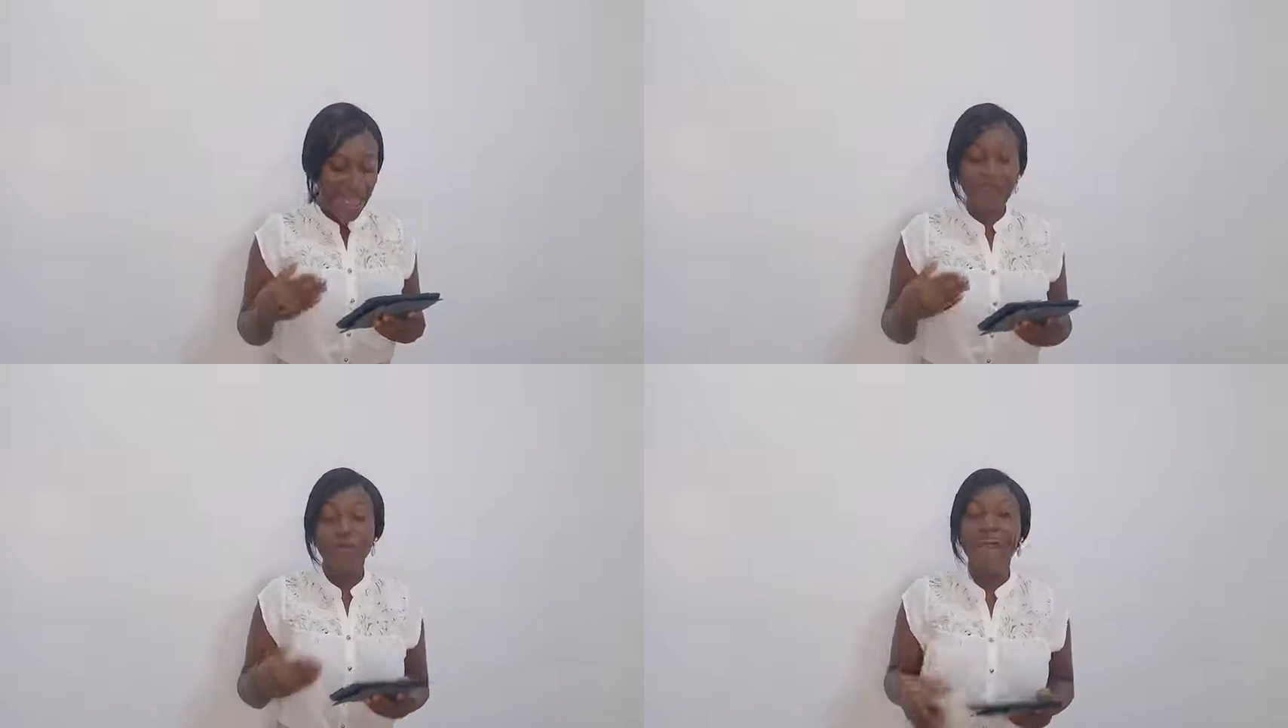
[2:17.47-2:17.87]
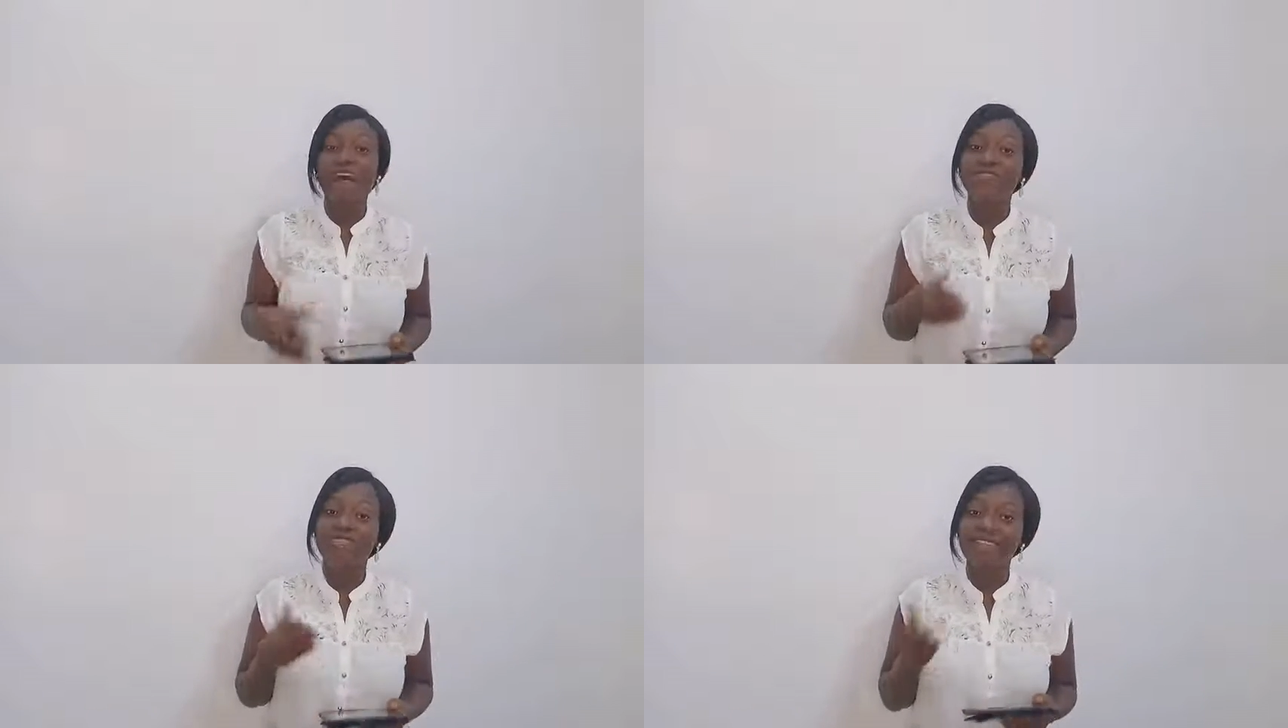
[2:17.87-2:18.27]
and we
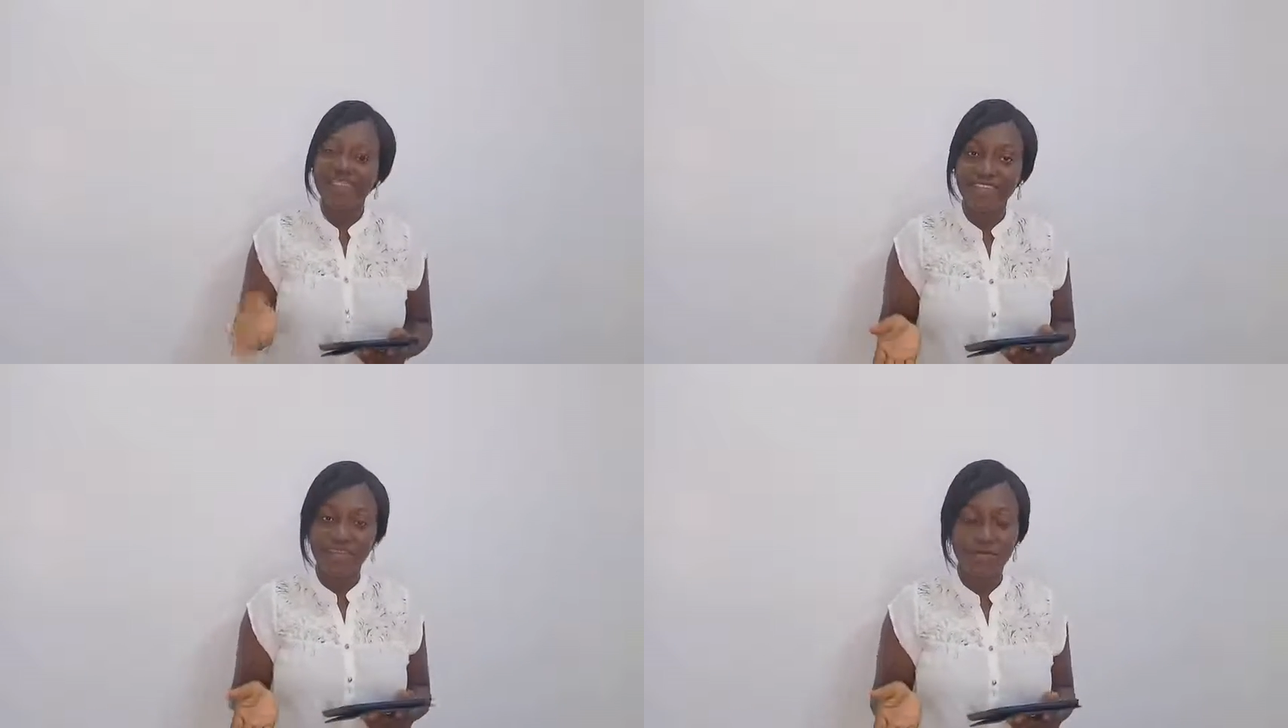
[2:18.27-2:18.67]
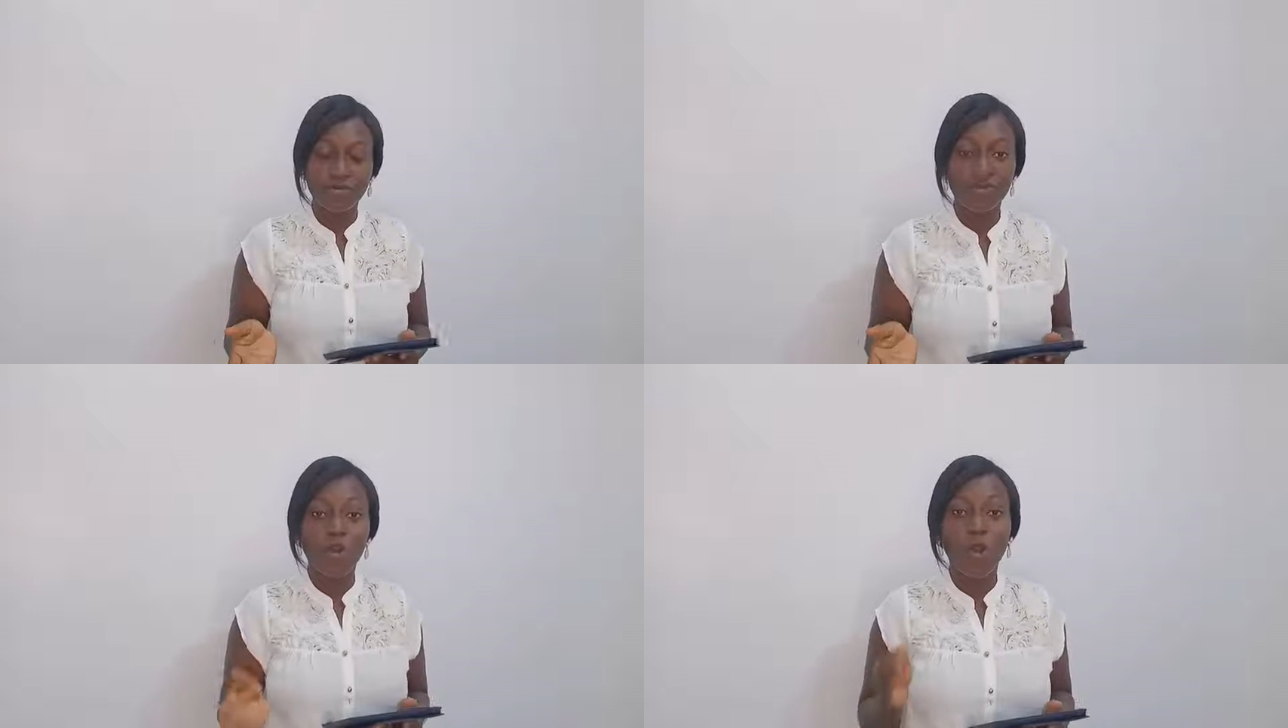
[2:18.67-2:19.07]
have
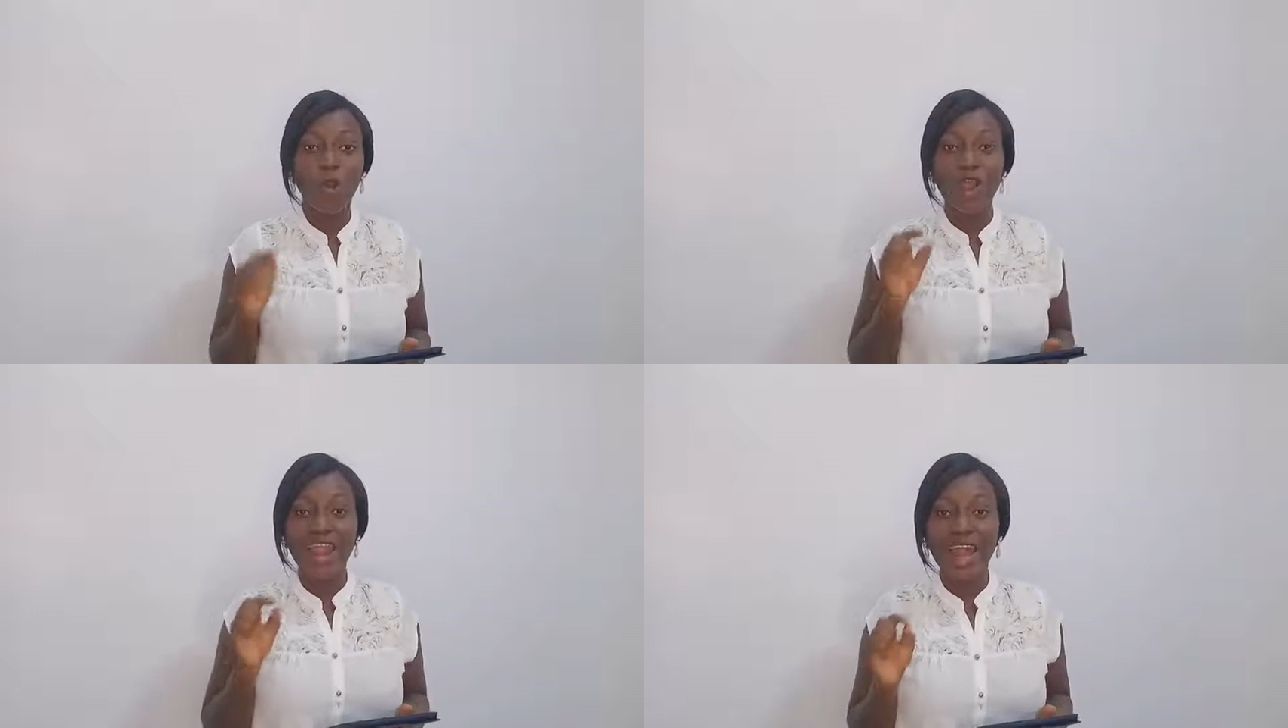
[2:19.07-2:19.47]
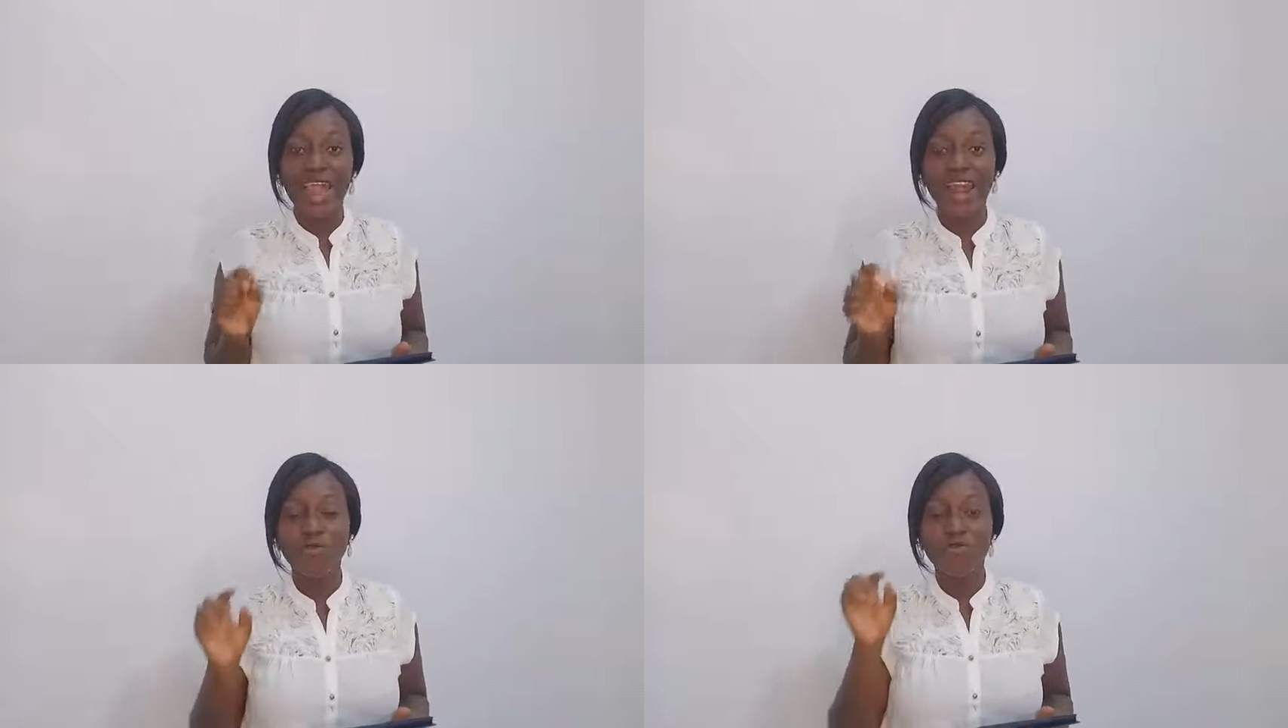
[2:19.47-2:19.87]
detailed or
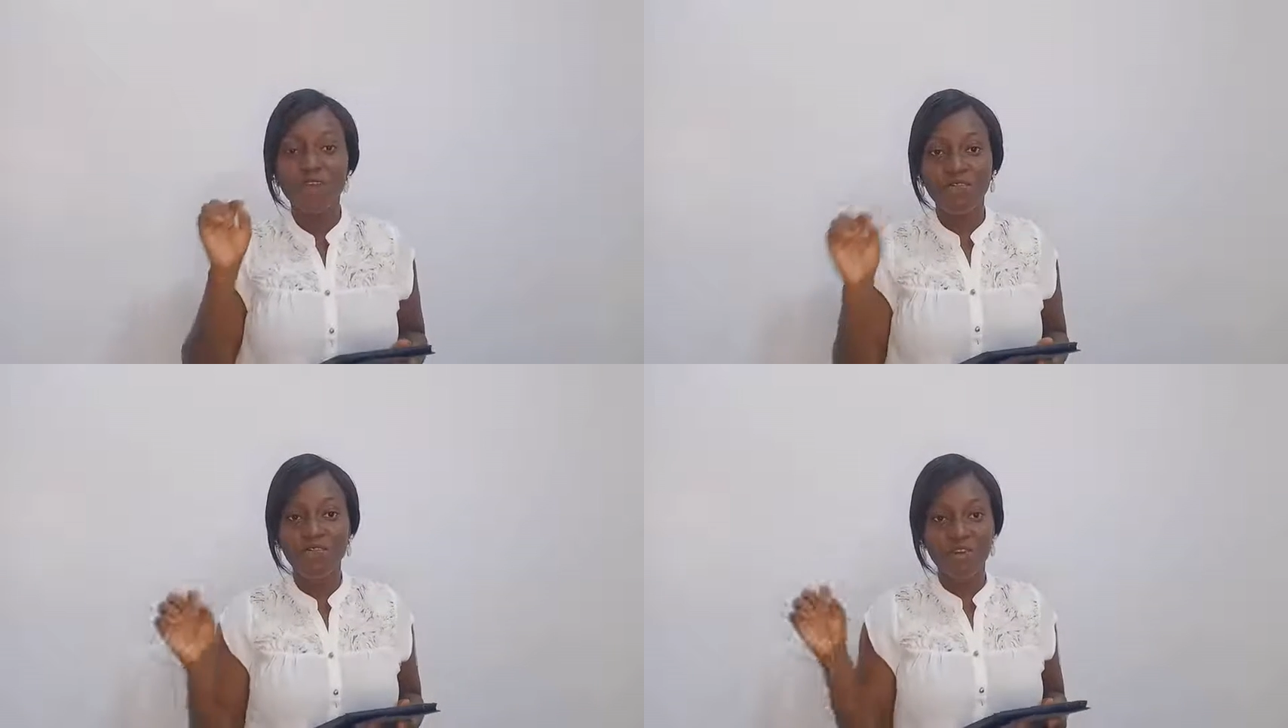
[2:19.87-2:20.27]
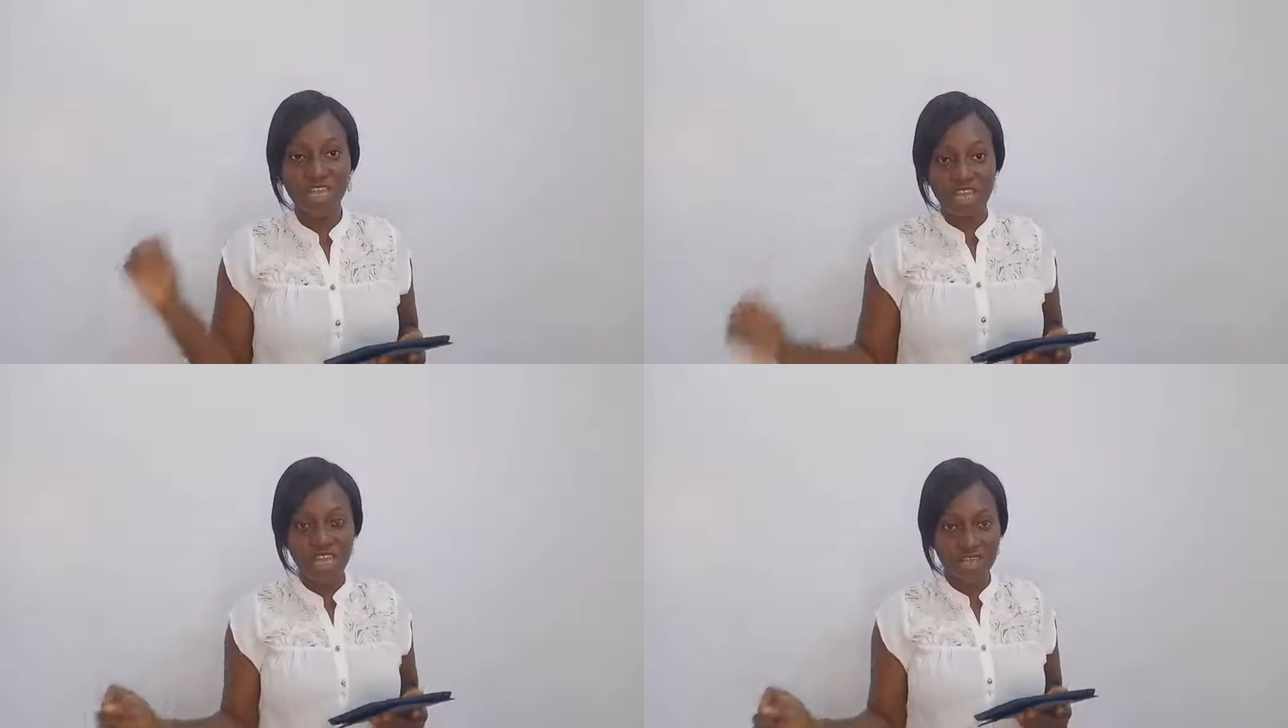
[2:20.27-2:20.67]
line
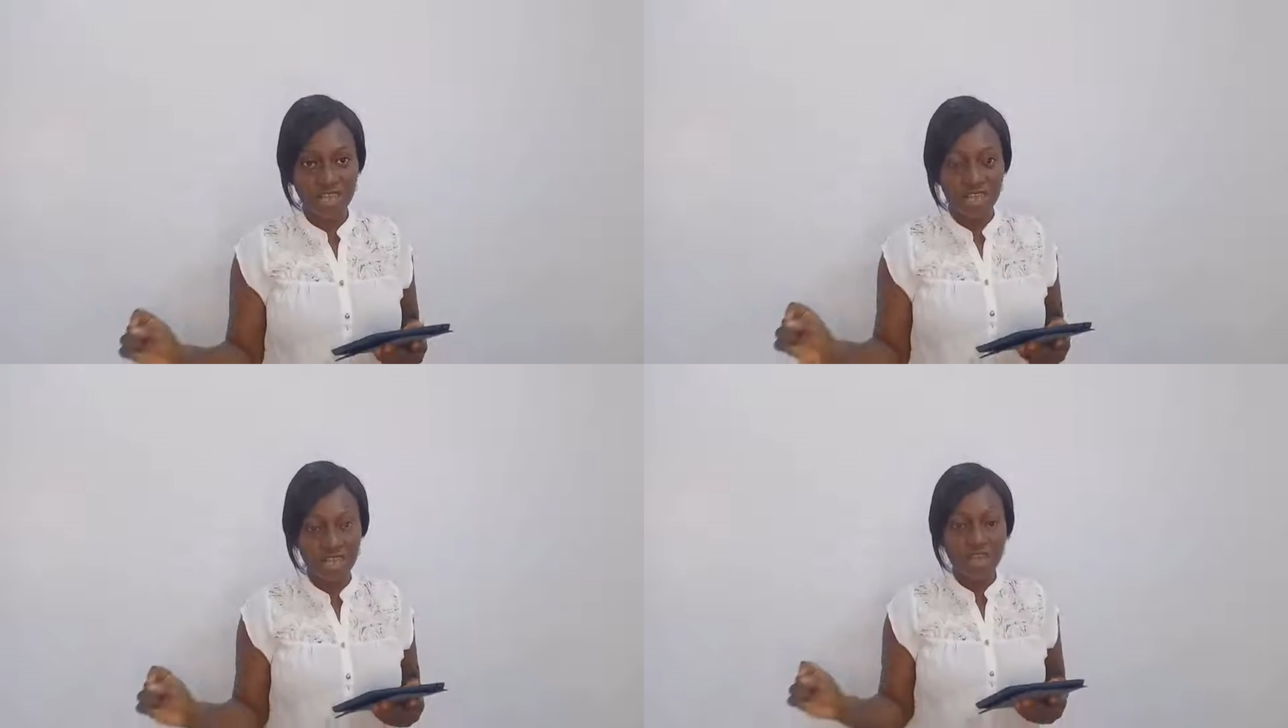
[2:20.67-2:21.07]
references.